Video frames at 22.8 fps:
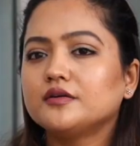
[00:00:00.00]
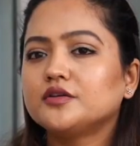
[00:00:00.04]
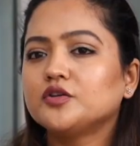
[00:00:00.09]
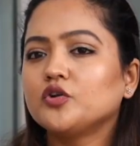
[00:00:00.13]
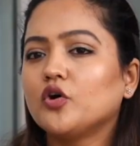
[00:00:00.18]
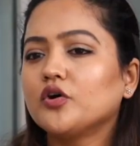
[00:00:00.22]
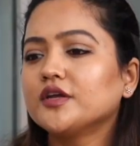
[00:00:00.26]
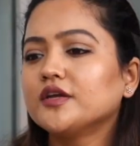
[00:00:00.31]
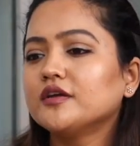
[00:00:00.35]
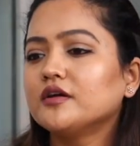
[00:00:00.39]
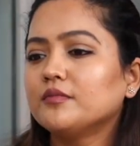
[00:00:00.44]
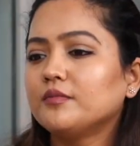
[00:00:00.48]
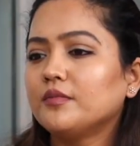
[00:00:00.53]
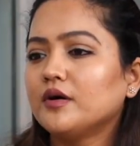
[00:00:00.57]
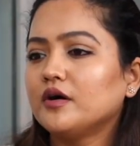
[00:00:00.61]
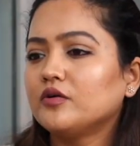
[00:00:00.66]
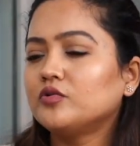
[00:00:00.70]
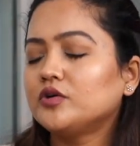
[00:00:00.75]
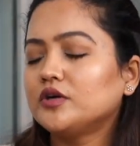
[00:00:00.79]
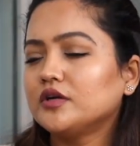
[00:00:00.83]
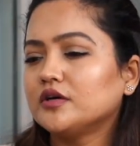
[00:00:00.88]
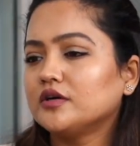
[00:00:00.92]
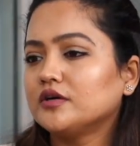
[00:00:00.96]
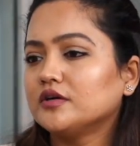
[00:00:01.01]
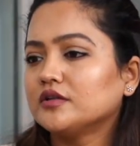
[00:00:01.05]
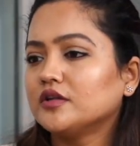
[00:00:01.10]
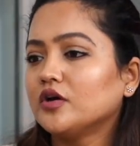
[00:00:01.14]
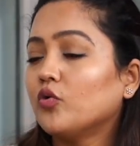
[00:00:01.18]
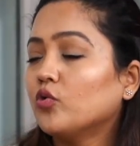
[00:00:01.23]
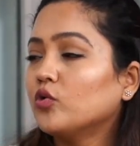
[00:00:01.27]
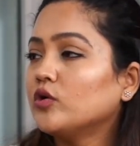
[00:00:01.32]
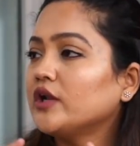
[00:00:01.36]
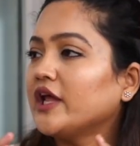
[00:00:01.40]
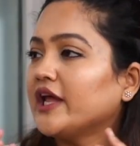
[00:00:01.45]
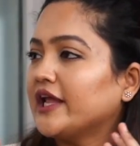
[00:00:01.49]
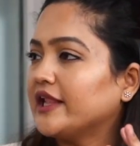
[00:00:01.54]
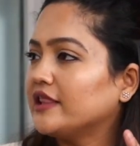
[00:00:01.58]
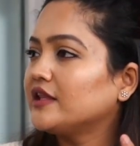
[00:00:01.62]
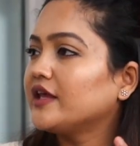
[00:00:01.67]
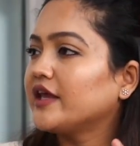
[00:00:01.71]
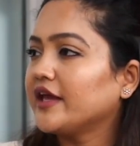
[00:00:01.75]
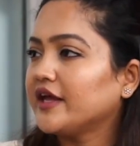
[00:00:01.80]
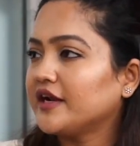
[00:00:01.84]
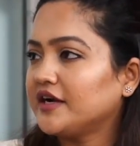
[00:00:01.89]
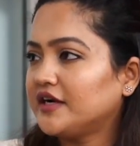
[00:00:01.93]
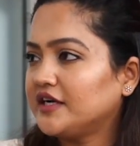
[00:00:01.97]
Talking about the whole
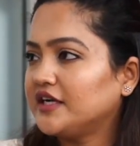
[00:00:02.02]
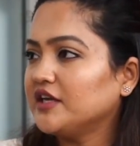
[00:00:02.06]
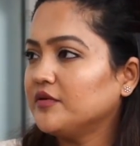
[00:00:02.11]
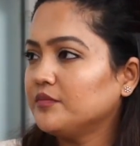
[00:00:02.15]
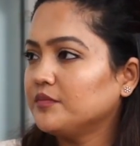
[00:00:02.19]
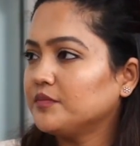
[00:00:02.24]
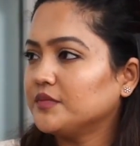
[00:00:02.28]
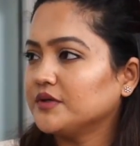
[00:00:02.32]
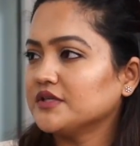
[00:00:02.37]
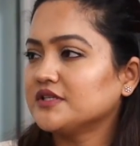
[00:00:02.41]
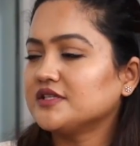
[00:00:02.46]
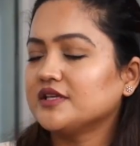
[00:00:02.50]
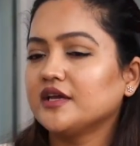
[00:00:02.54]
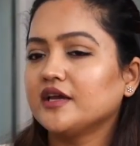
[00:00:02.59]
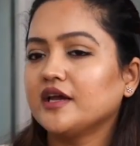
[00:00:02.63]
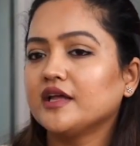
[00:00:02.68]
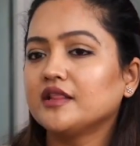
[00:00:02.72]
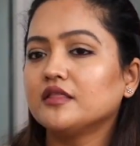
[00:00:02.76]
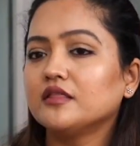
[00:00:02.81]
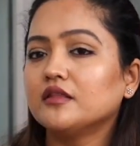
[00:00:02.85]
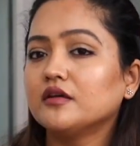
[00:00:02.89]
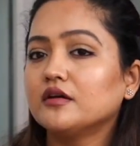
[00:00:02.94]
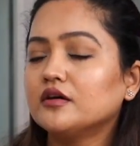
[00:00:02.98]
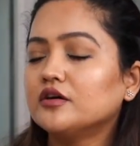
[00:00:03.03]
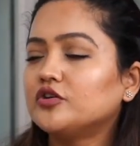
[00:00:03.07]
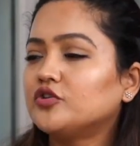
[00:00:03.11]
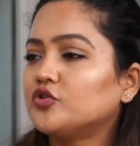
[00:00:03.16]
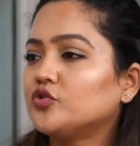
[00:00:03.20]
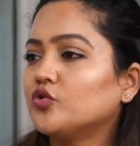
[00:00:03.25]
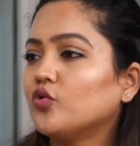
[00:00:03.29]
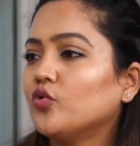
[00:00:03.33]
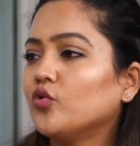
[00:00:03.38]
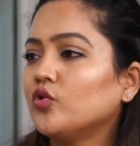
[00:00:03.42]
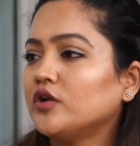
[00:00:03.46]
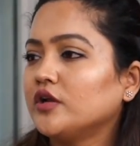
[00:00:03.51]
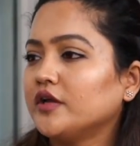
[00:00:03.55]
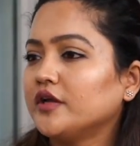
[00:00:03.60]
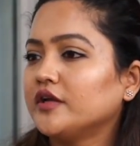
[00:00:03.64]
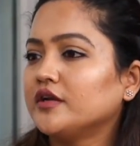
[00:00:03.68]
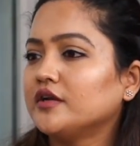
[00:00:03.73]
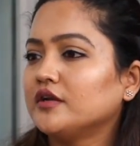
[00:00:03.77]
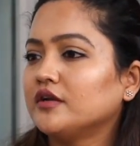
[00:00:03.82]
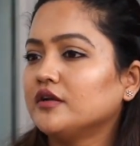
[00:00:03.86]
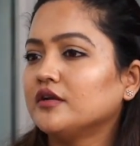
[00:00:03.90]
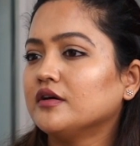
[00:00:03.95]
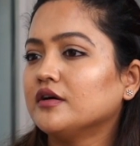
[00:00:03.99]
healthcare team per se and their role
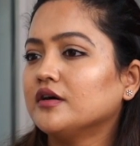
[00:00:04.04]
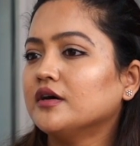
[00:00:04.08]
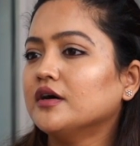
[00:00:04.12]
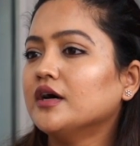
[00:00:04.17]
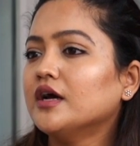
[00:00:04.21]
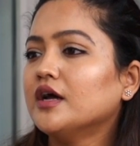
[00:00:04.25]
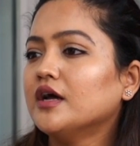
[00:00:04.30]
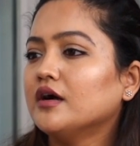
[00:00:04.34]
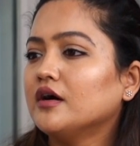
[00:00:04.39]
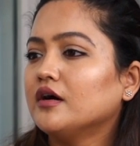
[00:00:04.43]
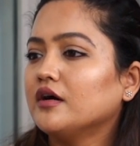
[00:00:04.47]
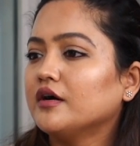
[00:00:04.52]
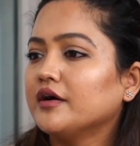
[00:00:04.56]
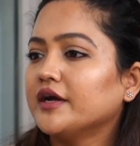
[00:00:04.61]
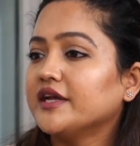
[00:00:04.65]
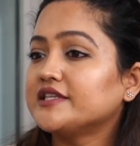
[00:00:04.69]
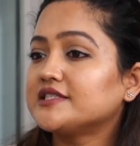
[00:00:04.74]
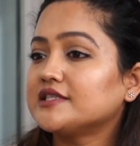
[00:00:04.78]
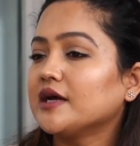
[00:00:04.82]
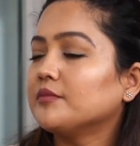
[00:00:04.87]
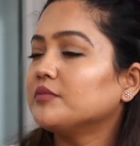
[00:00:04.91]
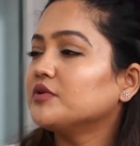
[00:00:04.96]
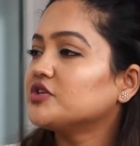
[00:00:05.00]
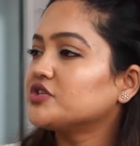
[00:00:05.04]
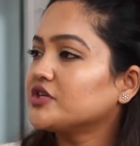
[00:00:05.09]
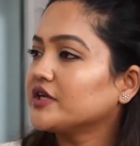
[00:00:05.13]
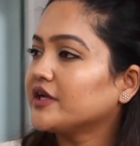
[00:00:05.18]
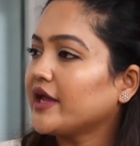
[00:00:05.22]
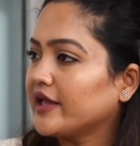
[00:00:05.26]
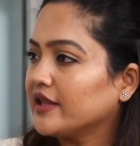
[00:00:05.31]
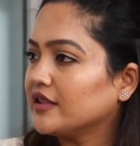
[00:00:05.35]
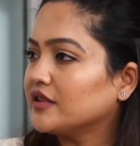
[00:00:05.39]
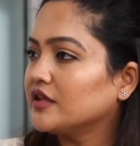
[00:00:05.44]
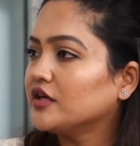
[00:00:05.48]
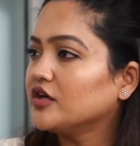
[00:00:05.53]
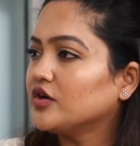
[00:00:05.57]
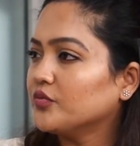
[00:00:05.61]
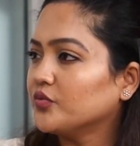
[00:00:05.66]
in establishing healthy